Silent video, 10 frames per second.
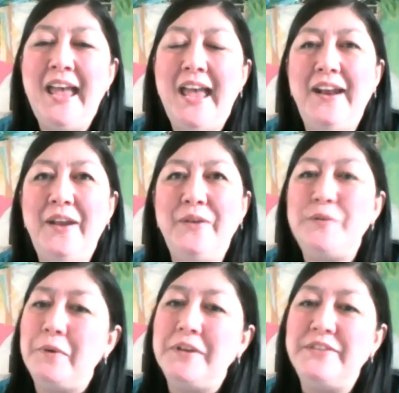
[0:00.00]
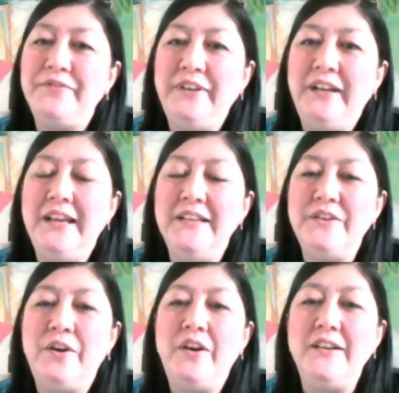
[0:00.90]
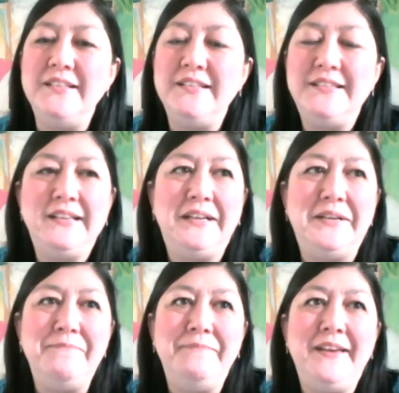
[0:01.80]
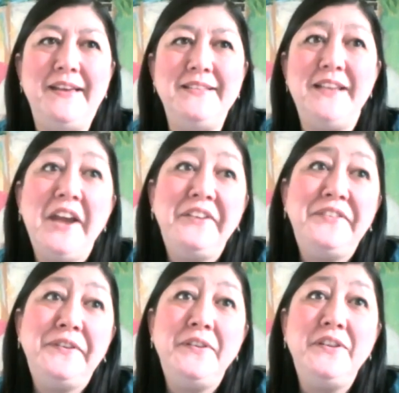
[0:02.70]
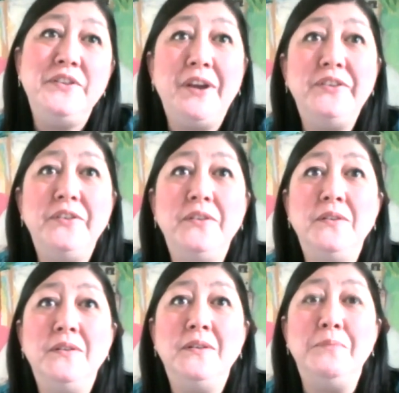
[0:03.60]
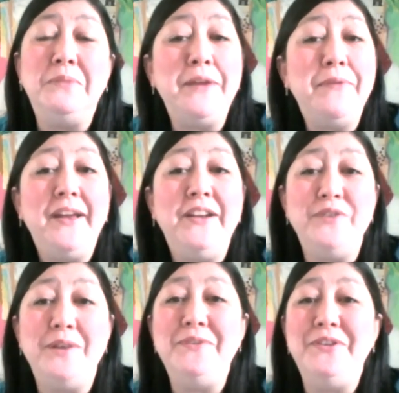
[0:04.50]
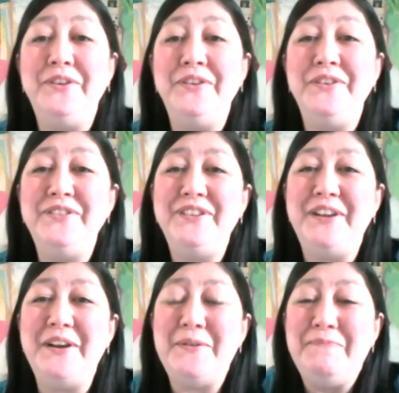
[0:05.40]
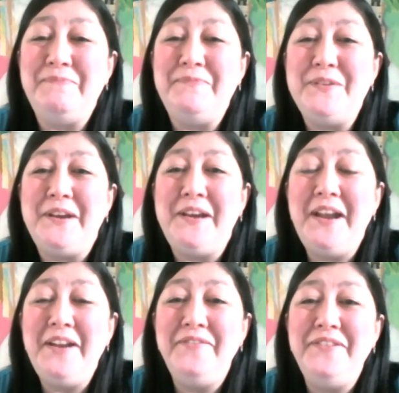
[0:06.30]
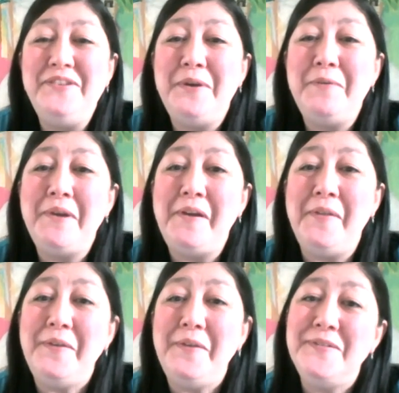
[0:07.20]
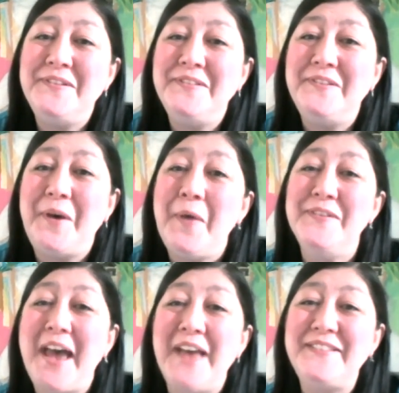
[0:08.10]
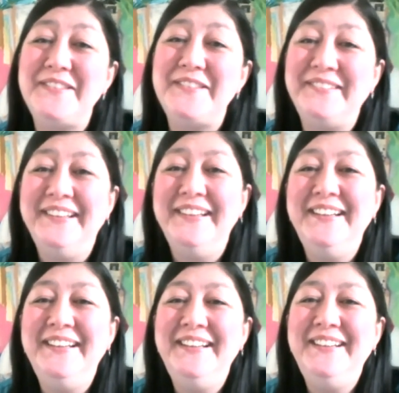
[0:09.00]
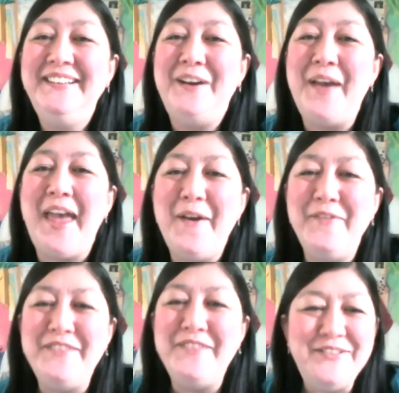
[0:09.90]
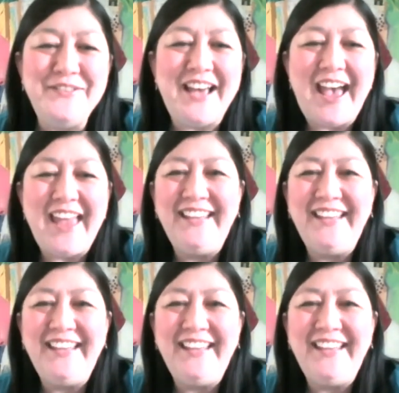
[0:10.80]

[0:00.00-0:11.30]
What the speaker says: And I also work as a freelance artist, as an actor, a director, a playwright, a dramaturge. So I kind of enjoy wearing all those hats. Okay, over to you, Tai.